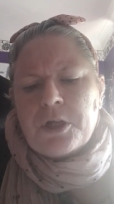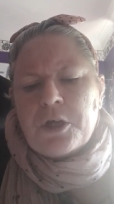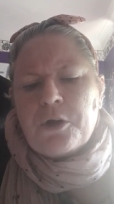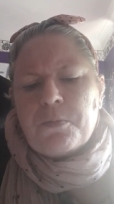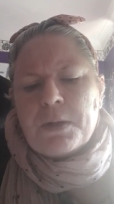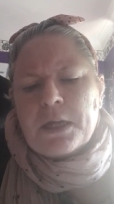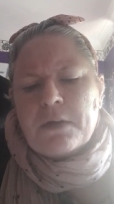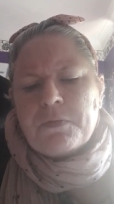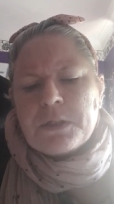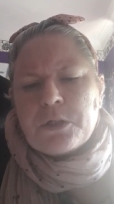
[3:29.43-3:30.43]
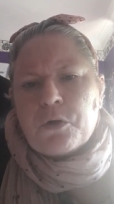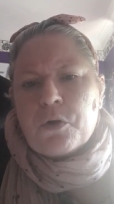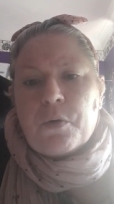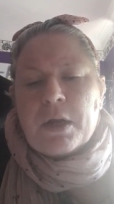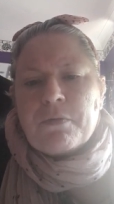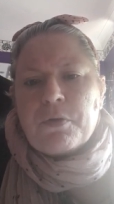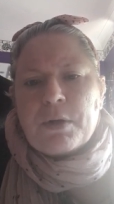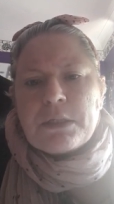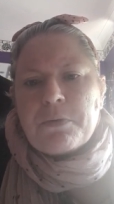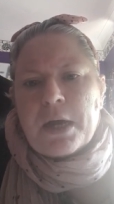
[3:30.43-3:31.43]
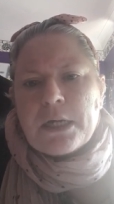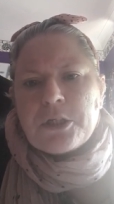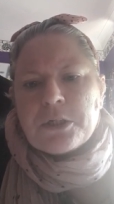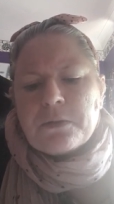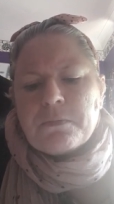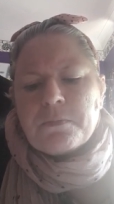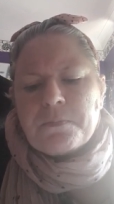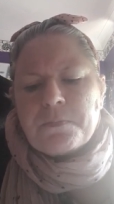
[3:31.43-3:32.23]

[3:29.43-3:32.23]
you believe the story of the resurrection?